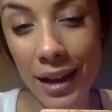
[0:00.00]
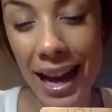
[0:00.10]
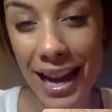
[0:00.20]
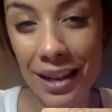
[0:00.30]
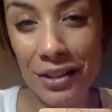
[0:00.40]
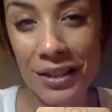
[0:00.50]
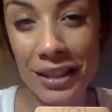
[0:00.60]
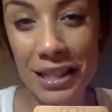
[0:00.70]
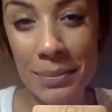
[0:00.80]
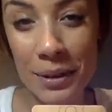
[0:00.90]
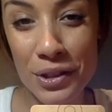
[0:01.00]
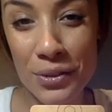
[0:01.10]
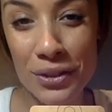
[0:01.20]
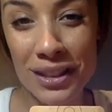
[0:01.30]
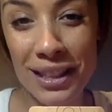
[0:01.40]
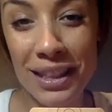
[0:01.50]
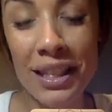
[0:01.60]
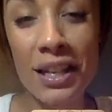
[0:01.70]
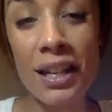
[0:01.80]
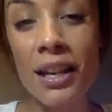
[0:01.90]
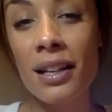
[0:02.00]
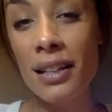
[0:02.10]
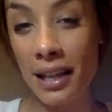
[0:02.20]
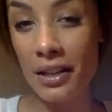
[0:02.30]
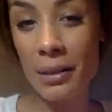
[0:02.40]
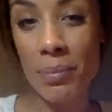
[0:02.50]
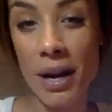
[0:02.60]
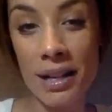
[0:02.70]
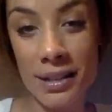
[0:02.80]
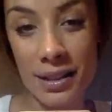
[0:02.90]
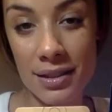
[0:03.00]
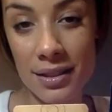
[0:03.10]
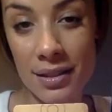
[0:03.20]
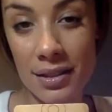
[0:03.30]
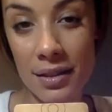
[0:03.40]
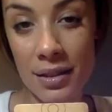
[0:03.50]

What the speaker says: Anchoring the spiritual light. Get on a practice.